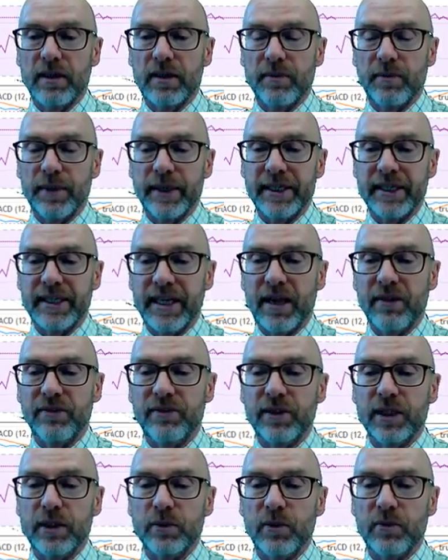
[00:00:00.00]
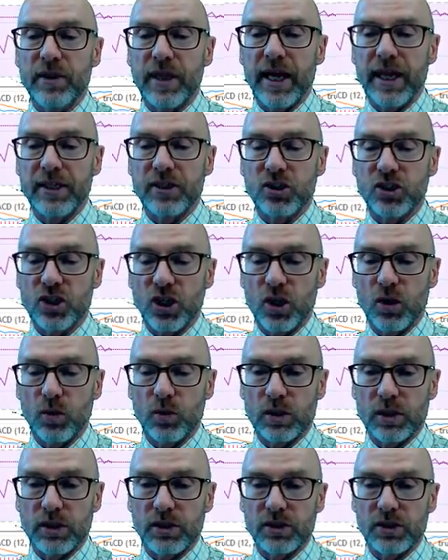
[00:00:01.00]
I mean, definitely with the head and
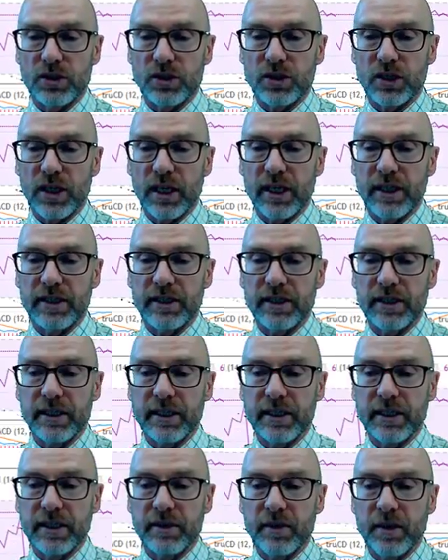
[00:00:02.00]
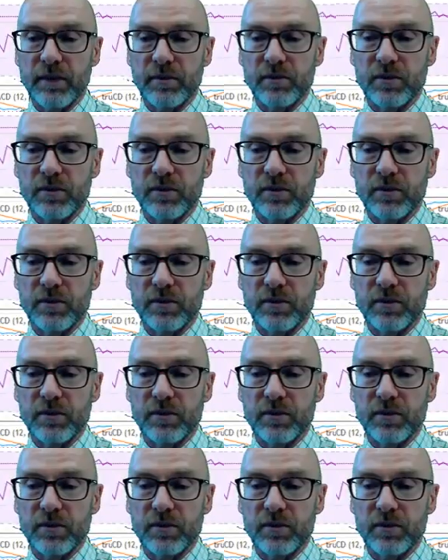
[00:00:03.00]
shoulders and the uh,